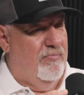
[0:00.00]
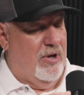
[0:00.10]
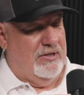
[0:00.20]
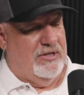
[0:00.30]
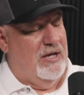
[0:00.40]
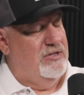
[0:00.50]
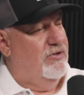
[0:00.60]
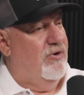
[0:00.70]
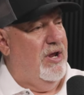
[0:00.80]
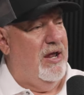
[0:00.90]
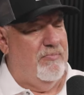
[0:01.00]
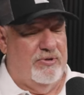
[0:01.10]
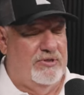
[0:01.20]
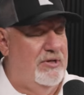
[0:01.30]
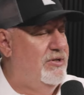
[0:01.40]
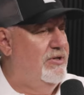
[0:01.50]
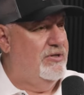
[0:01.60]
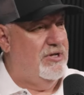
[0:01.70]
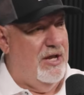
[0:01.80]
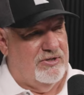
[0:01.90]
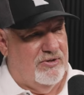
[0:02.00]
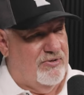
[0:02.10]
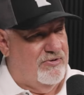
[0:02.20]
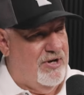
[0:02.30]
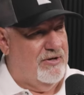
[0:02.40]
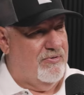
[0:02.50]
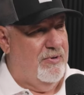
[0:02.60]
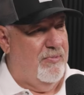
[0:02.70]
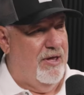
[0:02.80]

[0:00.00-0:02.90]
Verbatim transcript: by changing your hand position. You change the trajectory